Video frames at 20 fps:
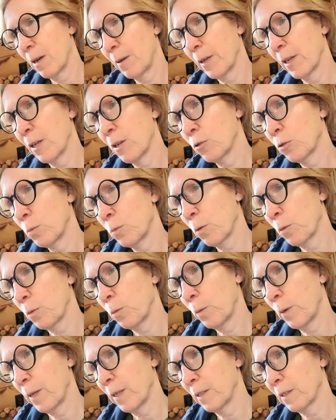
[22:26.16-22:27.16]
it goes both
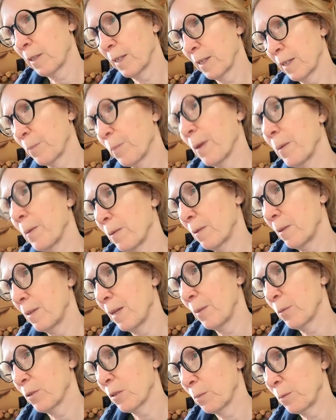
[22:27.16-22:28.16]
ways. Like, my
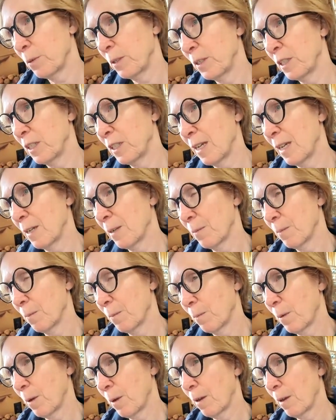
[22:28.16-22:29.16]
neighbors appreciate
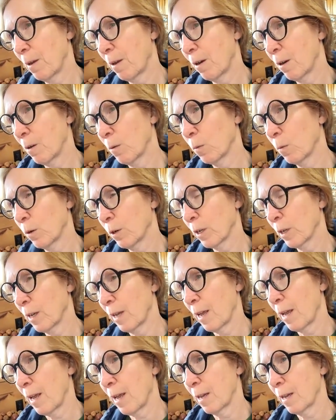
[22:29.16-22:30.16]
my artwork,
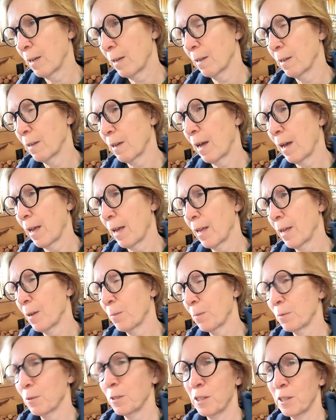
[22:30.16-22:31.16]
and I
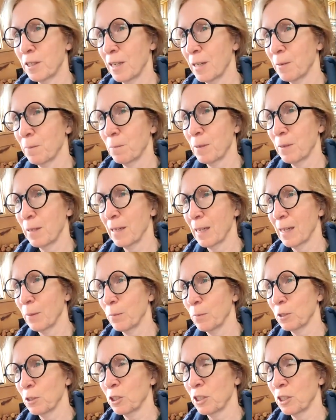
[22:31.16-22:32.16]
appreciate being
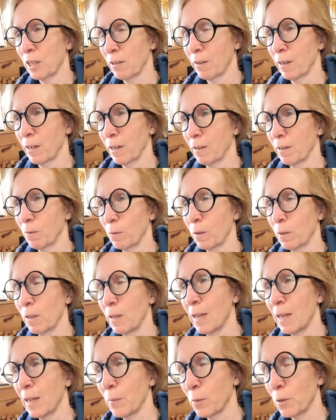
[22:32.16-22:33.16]
able to share it with the
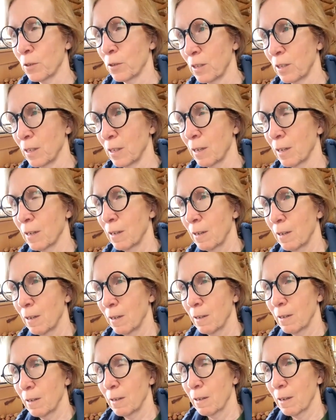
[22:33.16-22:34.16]
neighbors. And
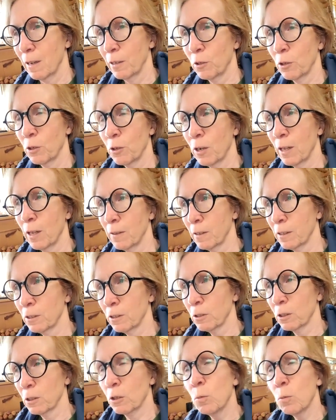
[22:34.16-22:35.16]
I turn on the
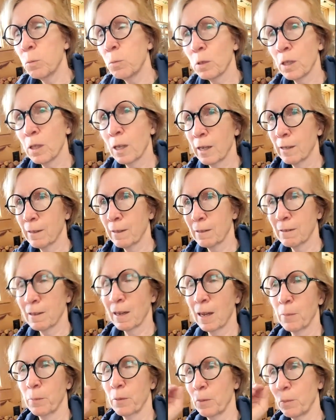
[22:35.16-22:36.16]
little cupola at the
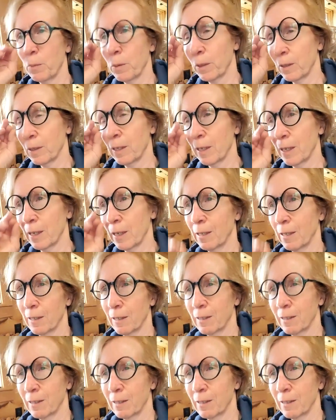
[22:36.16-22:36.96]
top of the building